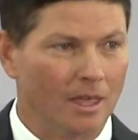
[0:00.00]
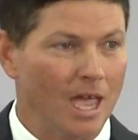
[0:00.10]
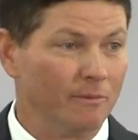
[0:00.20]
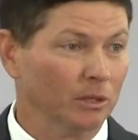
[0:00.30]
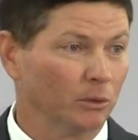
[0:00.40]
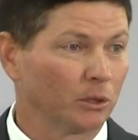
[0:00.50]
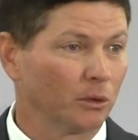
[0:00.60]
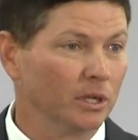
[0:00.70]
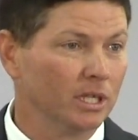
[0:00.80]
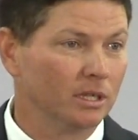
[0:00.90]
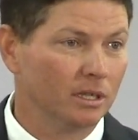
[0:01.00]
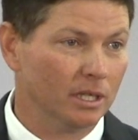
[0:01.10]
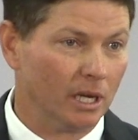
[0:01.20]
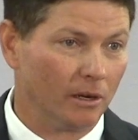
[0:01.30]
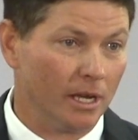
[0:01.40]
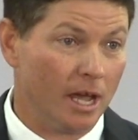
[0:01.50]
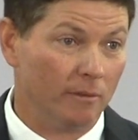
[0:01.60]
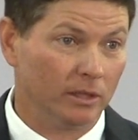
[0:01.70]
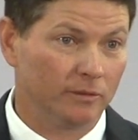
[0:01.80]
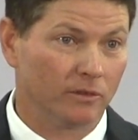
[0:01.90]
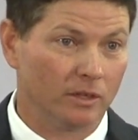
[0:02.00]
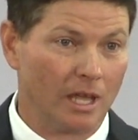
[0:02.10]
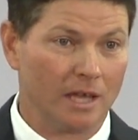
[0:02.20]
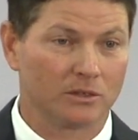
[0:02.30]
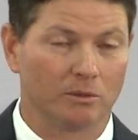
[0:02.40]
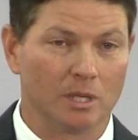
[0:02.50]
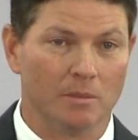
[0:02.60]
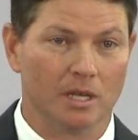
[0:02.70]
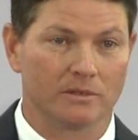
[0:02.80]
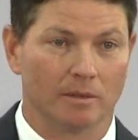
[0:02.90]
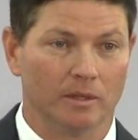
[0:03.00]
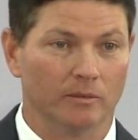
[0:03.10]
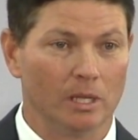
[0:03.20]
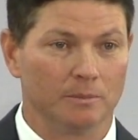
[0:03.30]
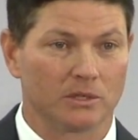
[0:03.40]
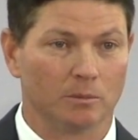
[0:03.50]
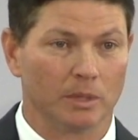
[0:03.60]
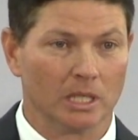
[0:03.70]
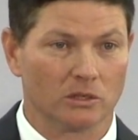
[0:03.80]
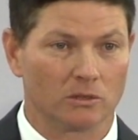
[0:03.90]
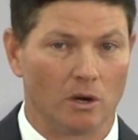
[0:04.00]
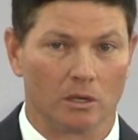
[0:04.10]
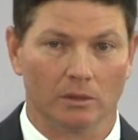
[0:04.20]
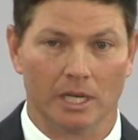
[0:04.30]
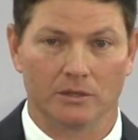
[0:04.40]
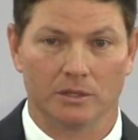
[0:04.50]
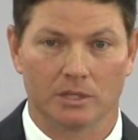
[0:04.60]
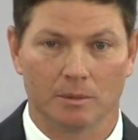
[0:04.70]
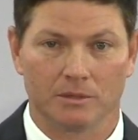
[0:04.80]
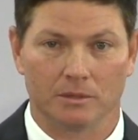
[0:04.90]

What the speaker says: Having recruited the area heavily for the last 20 months, I've developed so many strong relationships.